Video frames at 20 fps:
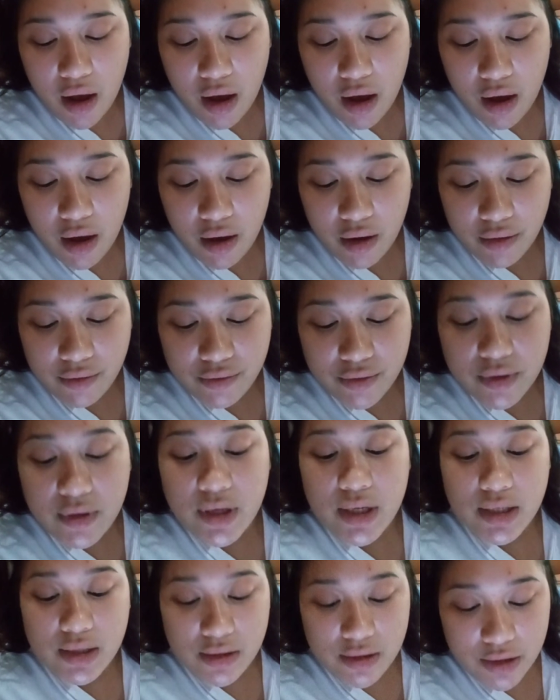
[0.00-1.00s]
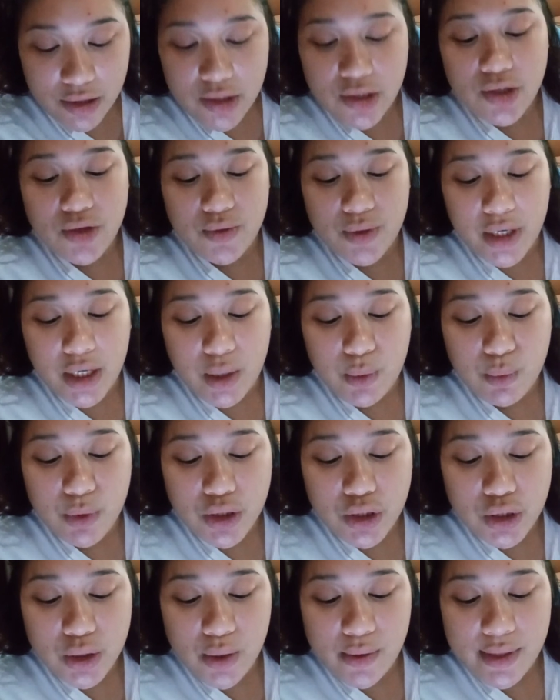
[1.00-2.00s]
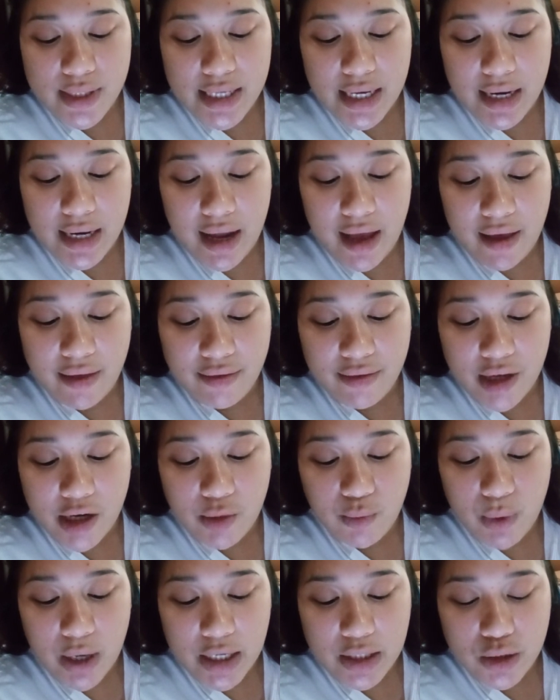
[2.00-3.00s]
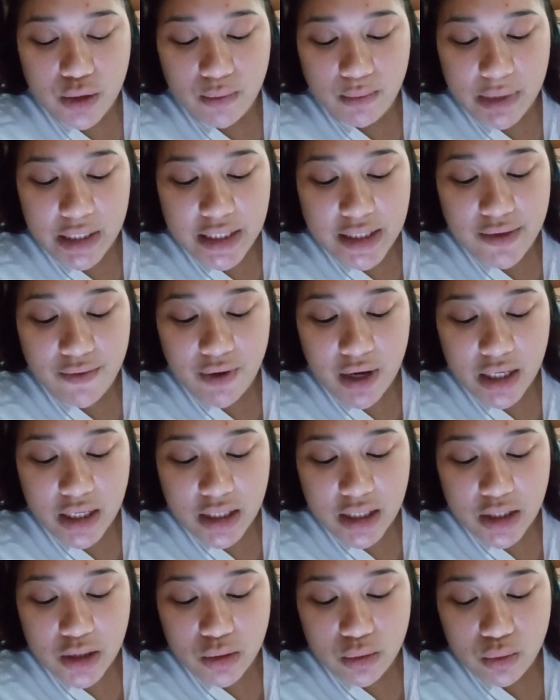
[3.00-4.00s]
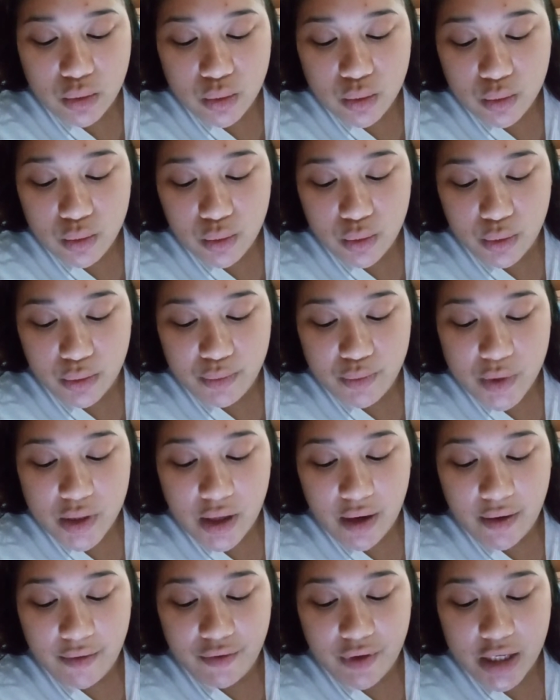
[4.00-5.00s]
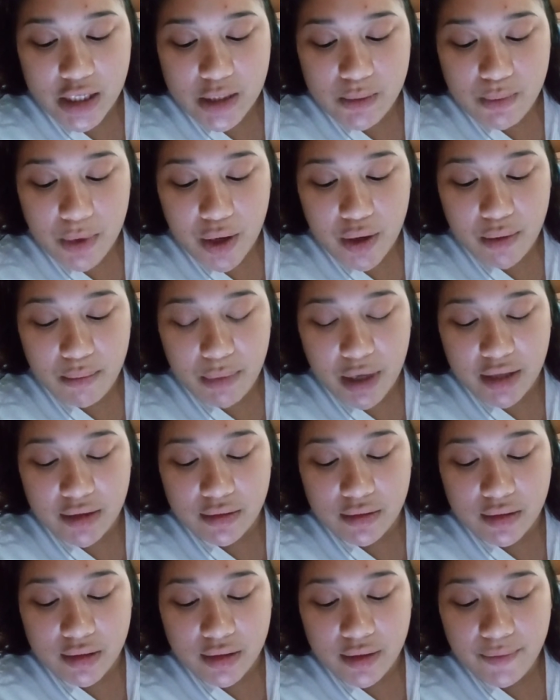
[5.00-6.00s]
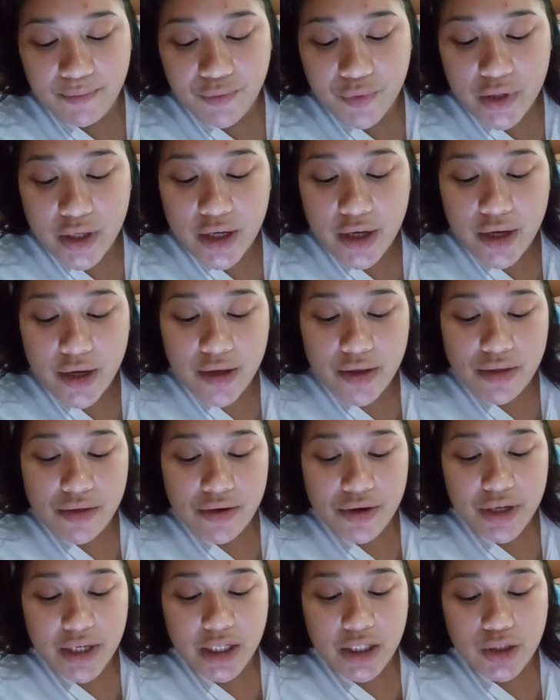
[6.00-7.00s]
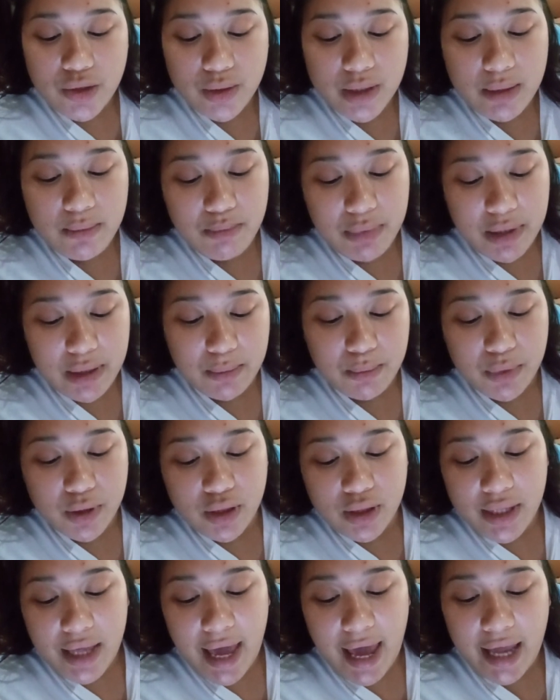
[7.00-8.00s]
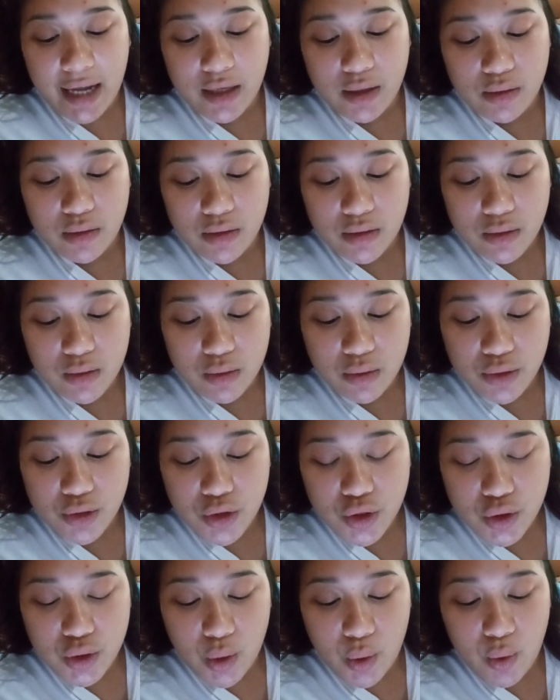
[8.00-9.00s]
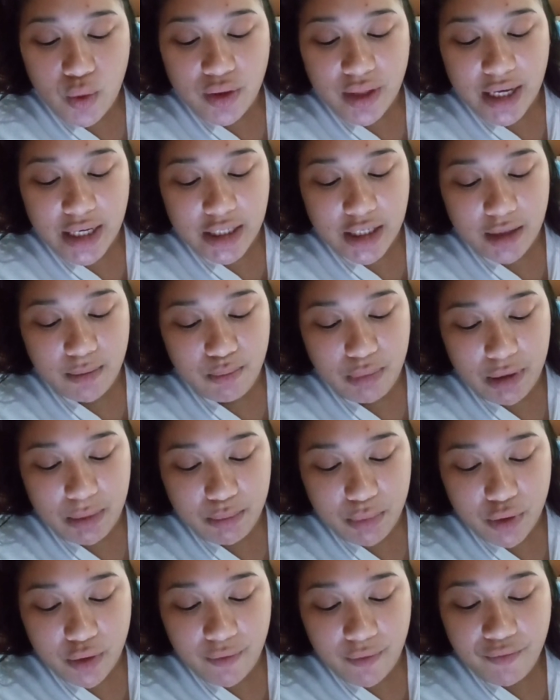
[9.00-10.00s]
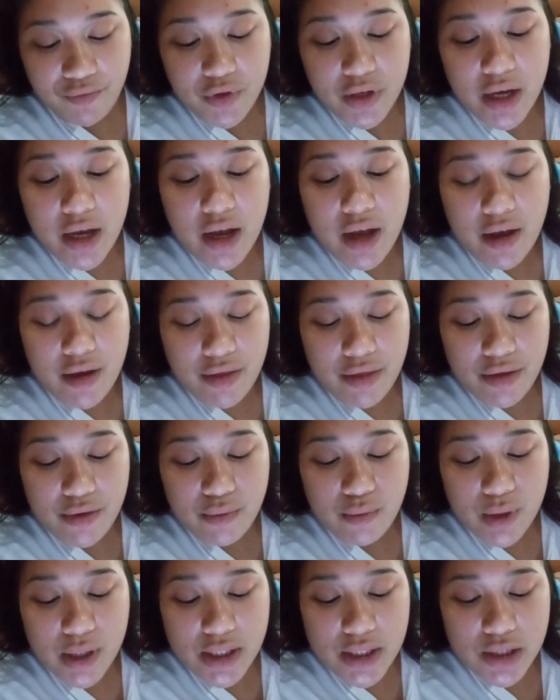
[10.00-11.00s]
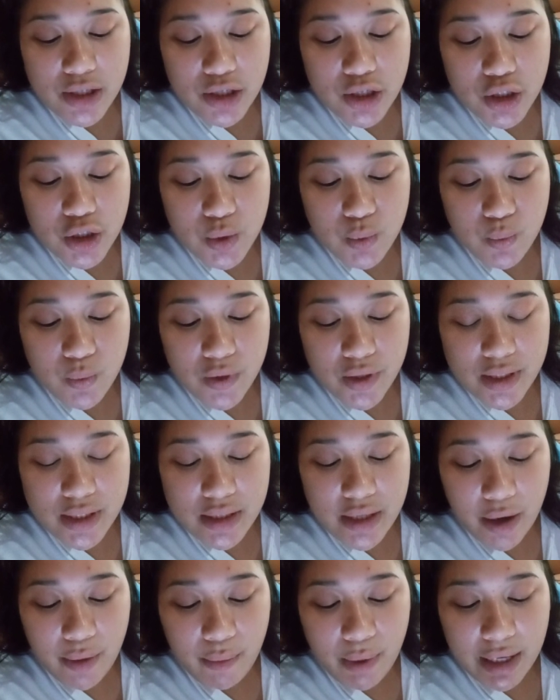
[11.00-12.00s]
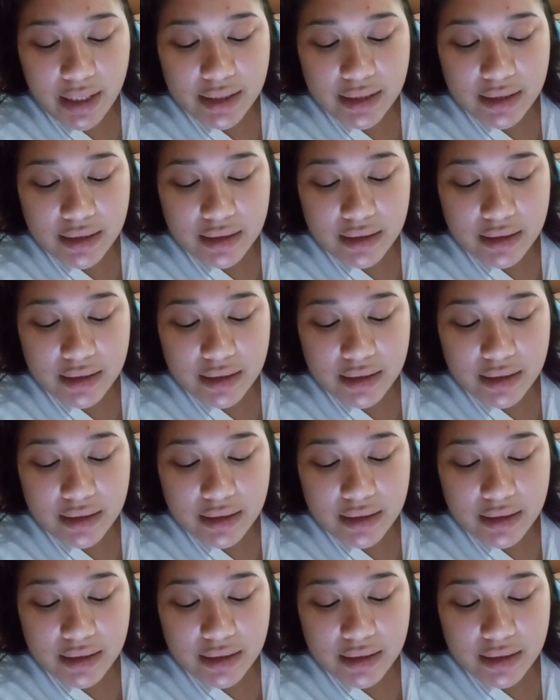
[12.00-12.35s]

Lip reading: of the district were chosen and then randomly divided into two groups of experimental, 33 people, and control, 19 people. The research was directly